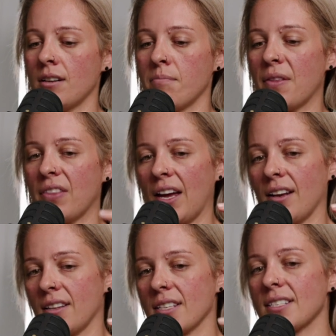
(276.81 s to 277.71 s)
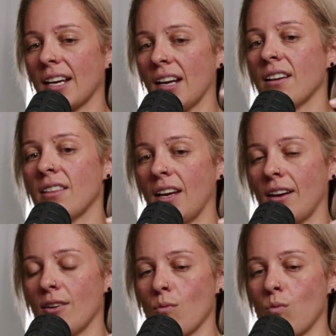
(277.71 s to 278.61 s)
But then the second
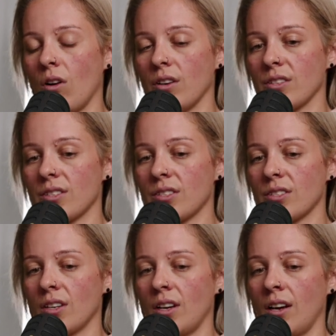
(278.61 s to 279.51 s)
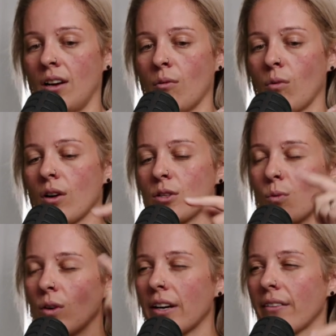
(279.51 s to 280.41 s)
thing was when I was
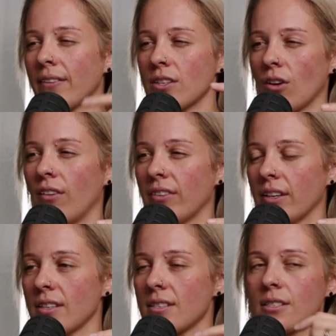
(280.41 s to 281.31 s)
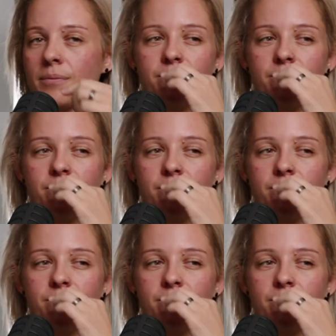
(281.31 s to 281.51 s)
walking around this office,